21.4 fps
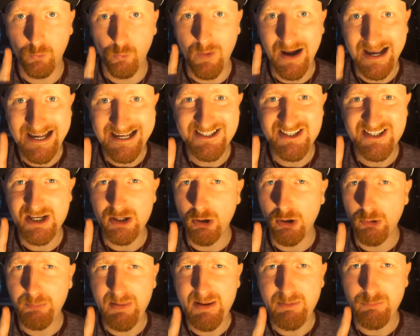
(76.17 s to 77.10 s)
Why has it
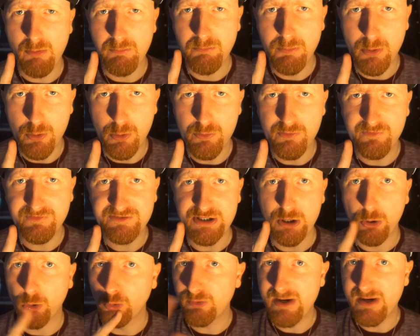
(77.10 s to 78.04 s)
got to be
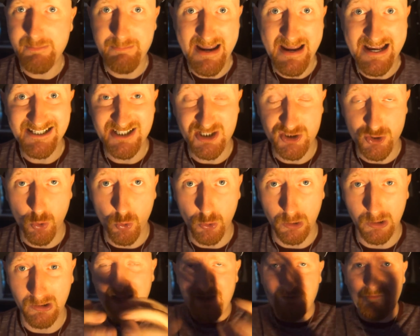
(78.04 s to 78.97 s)
removed or remade at all?